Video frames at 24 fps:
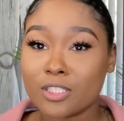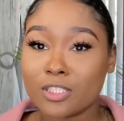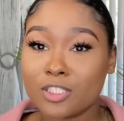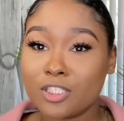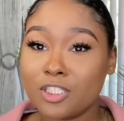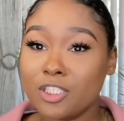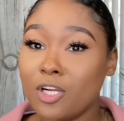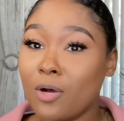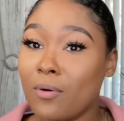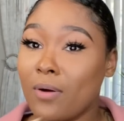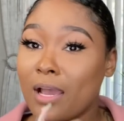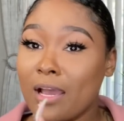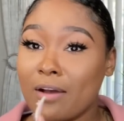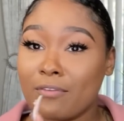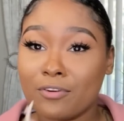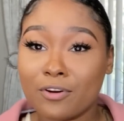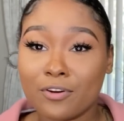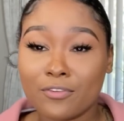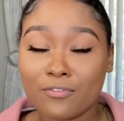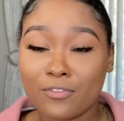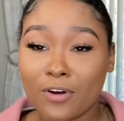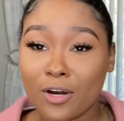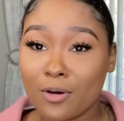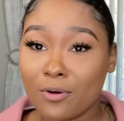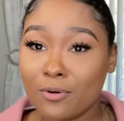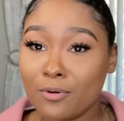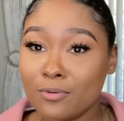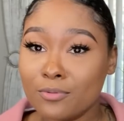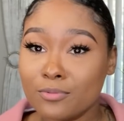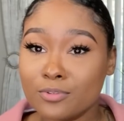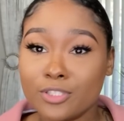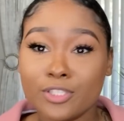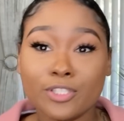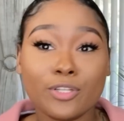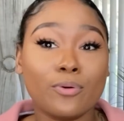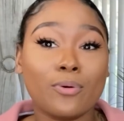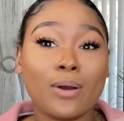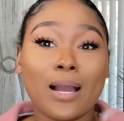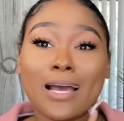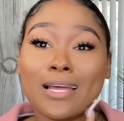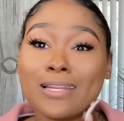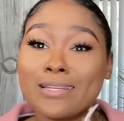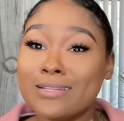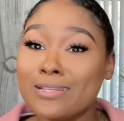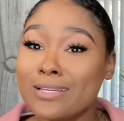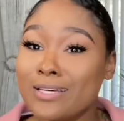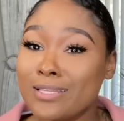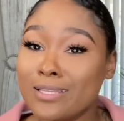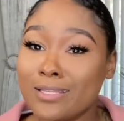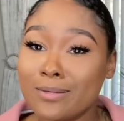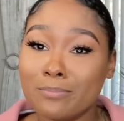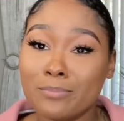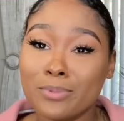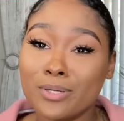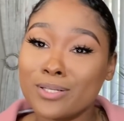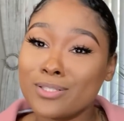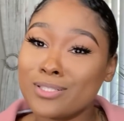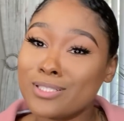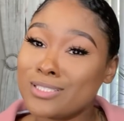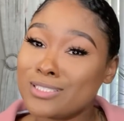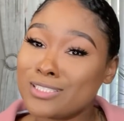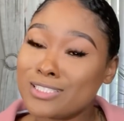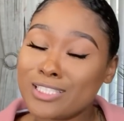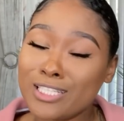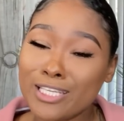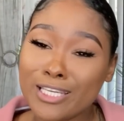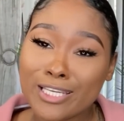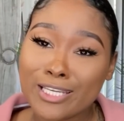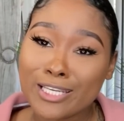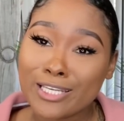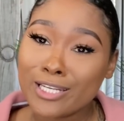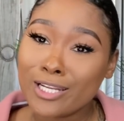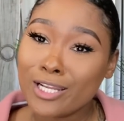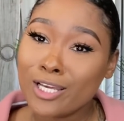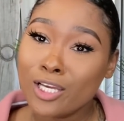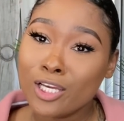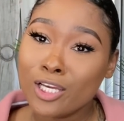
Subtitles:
She don't have her phone. She don't got nothing but the skin